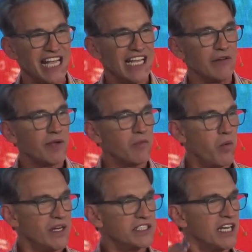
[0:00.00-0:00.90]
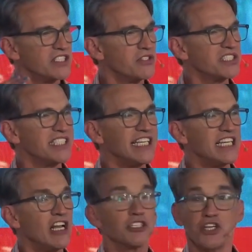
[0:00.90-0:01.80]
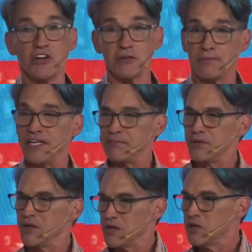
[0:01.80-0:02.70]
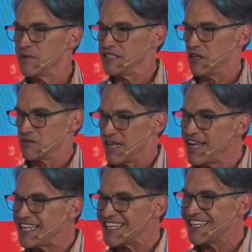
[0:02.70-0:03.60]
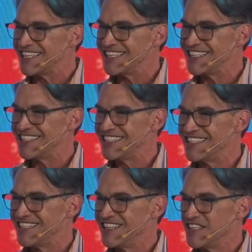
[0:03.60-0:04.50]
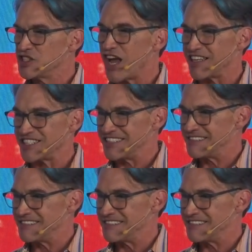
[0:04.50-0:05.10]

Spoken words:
and we want to see certain people who we don't like shot.